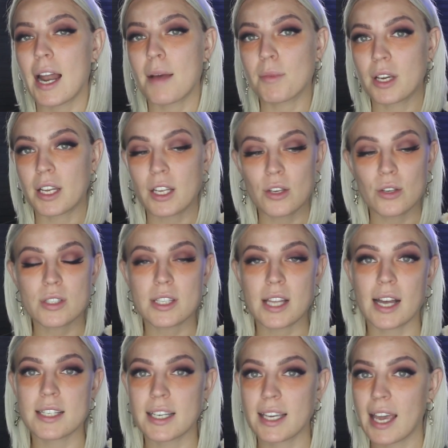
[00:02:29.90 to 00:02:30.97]
and I'm going to use
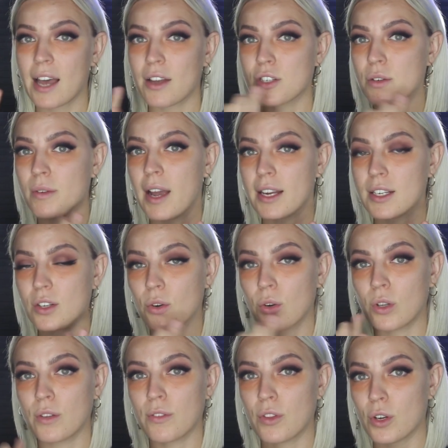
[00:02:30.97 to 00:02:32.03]
that to counteract
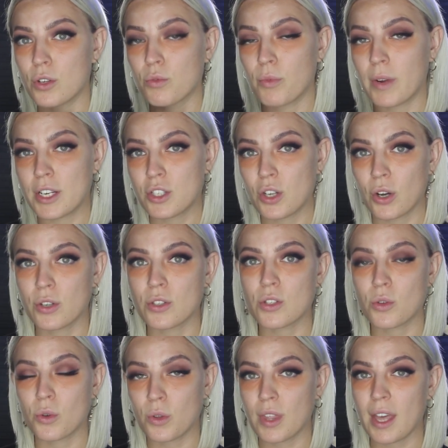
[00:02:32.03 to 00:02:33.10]
all of those red tones
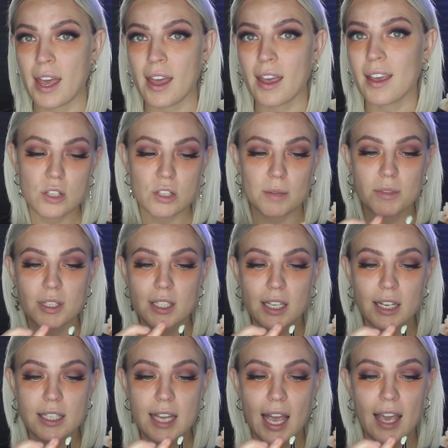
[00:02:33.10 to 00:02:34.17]
through there. So I'm just
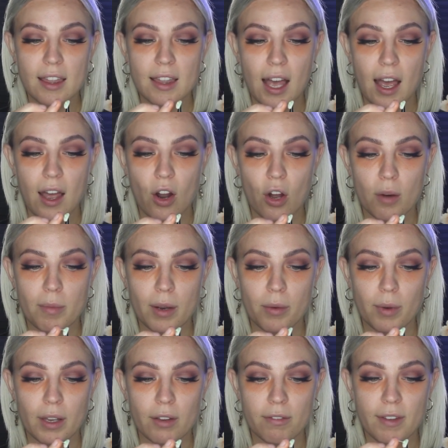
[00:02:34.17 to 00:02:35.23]
going to take that on my
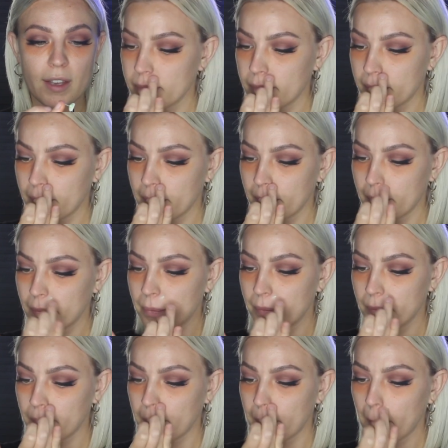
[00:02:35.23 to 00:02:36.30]
ring finger again.